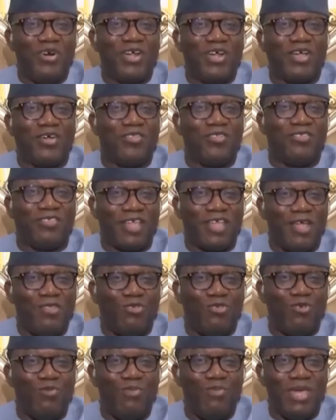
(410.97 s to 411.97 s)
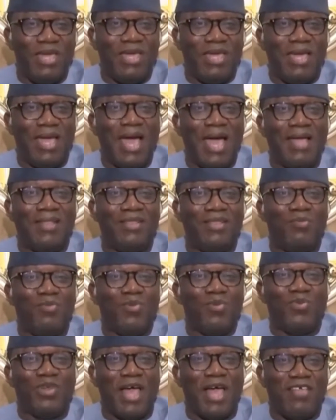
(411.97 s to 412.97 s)
concern to me and the
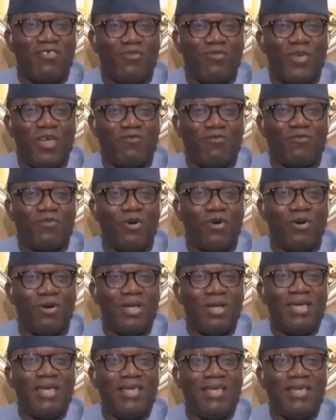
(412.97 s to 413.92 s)
people I speak for